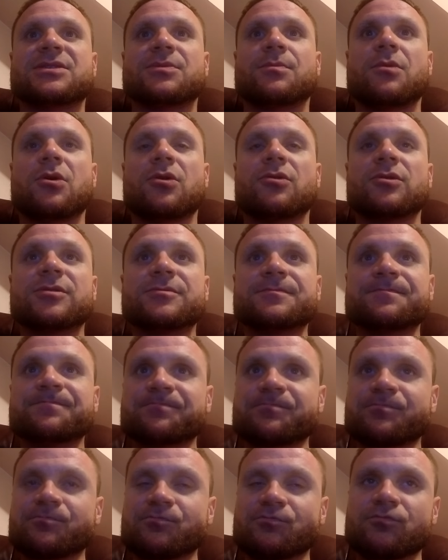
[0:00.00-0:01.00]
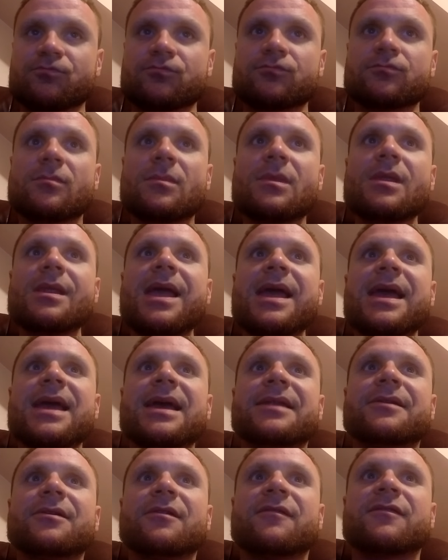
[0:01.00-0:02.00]
tomorrow
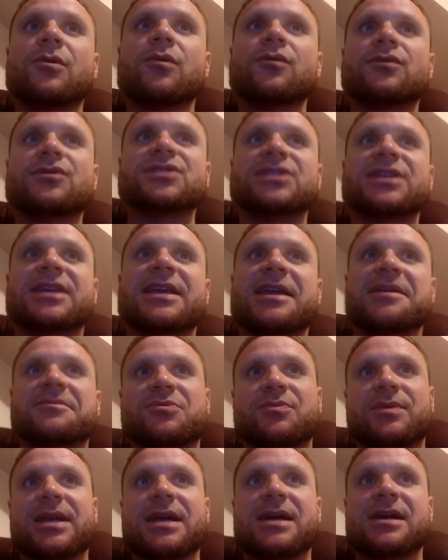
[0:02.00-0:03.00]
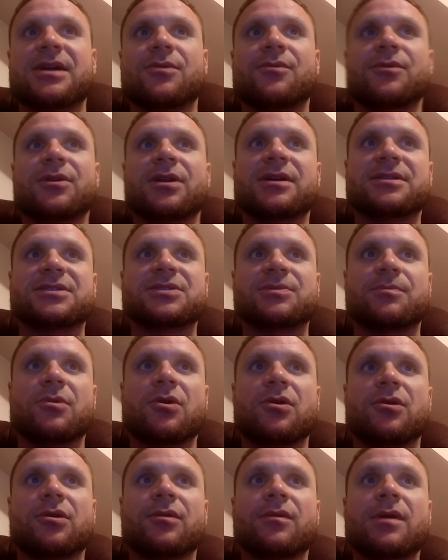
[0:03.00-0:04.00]
and of course the games we got going on
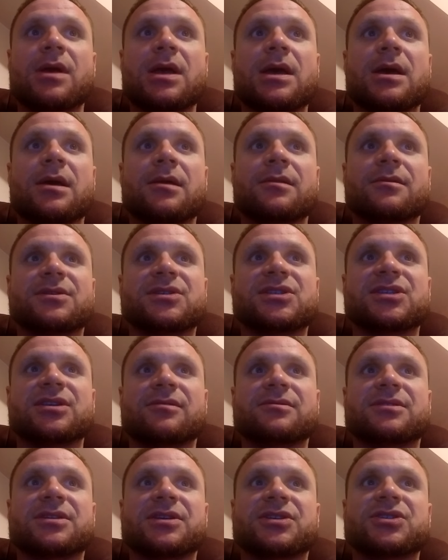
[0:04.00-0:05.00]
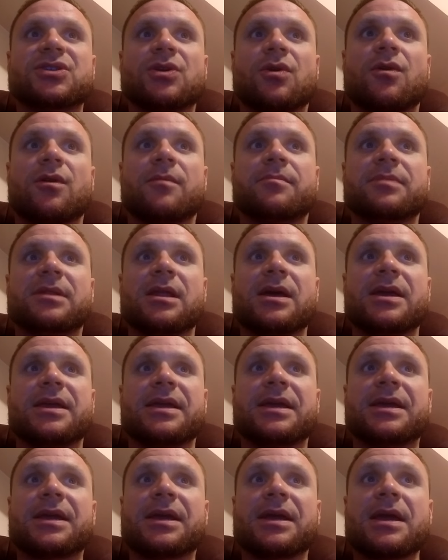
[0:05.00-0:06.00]
tomorrow the celtics are
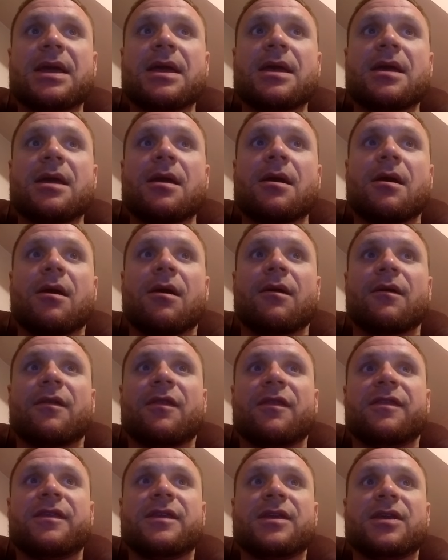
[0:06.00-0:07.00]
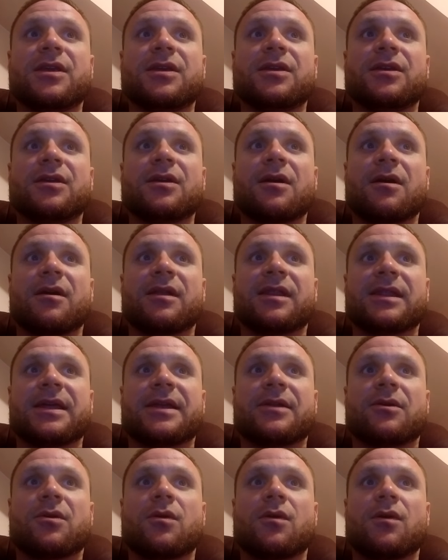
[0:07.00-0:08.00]
playing the
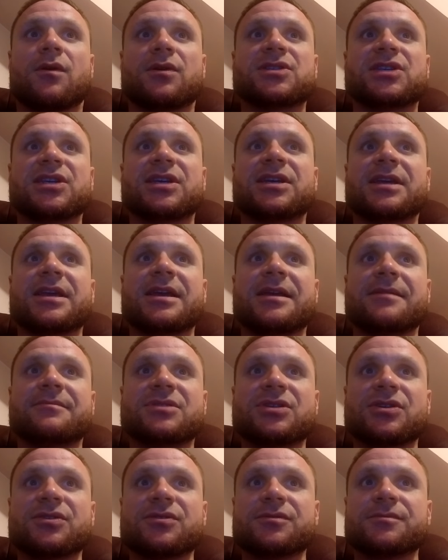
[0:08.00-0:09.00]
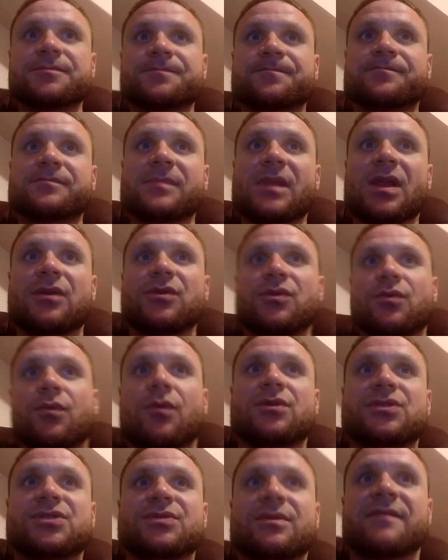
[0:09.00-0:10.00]
atlanta hawks in game two you
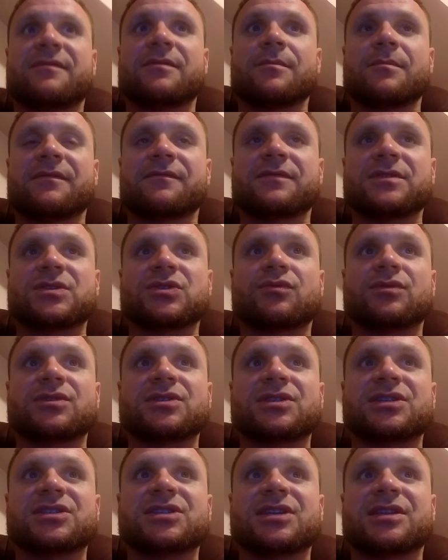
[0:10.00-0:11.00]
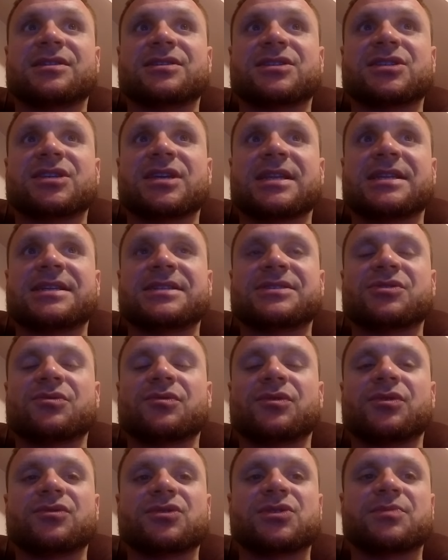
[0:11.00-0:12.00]
also have the Memphis Grizzlies and the San
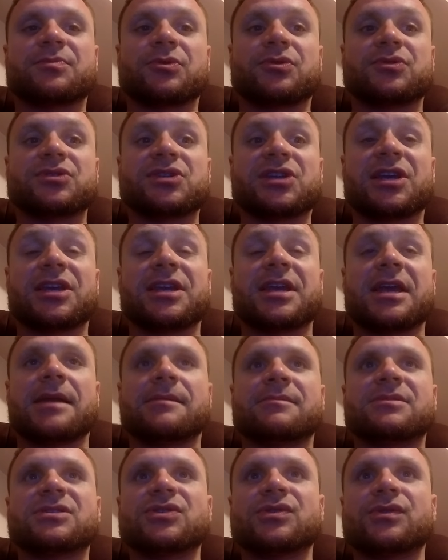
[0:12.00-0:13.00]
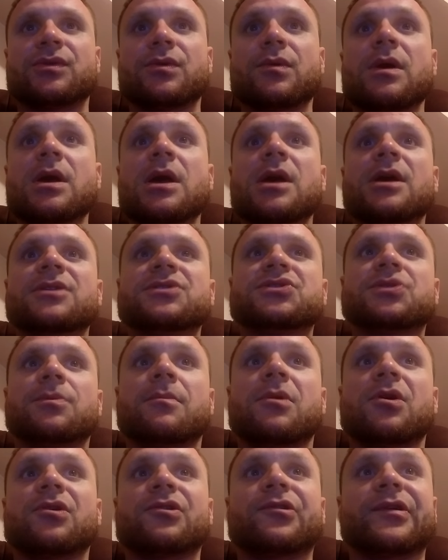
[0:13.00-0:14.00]
Antonio Spurs in game two
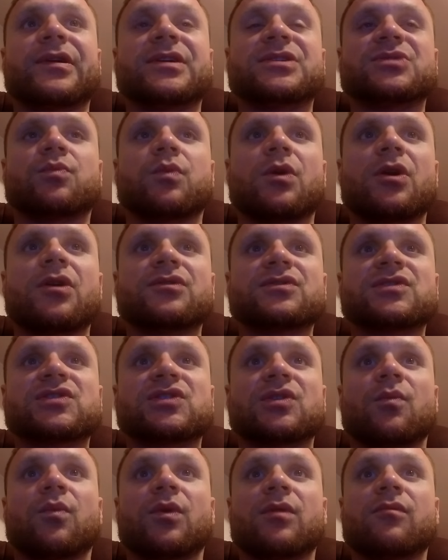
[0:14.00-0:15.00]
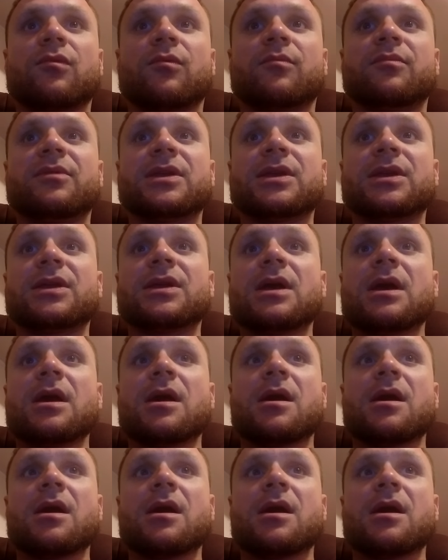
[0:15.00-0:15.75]
tomorrow as well. So we will be